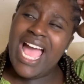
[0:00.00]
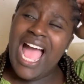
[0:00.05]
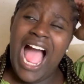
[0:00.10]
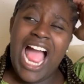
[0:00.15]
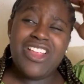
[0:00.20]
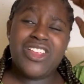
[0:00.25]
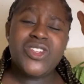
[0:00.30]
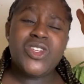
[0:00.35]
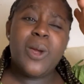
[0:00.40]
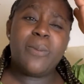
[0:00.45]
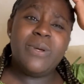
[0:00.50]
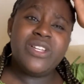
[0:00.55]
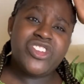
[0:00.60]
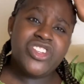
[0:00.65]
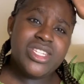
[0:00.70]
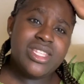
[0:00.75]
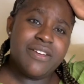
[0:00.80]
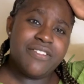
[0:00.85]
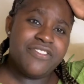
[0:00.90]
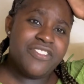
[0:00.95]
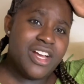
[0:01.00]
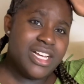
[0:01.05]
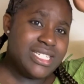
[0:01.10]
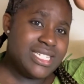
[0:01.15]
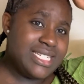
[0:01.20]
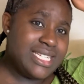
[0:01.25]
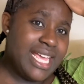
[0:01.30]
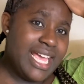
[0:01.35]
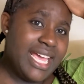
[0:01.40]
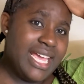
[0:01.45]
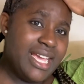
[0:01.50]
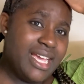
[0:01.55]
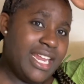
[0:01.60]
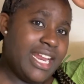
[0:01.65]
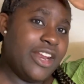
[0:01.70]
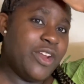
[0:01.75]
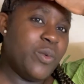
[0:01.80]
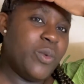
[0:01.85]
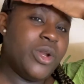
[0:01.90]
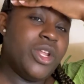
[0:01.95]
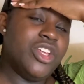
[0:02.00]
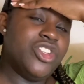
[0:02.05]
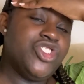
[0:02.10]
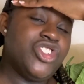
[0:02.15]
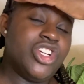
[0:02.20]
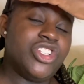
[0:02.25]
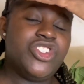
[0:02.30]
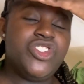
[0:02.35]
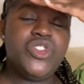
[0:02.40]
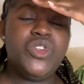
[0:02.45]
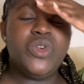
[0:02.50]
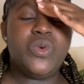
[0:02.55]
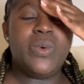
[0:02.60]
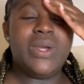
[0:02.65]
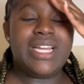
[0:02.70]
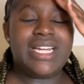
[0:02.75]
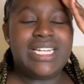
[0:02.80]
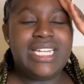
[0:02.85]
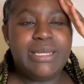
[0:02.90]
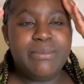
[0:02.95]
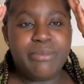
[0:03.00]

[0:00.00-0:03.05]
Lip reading: I just hope it's just the first day, and I don't want to judge too quickly,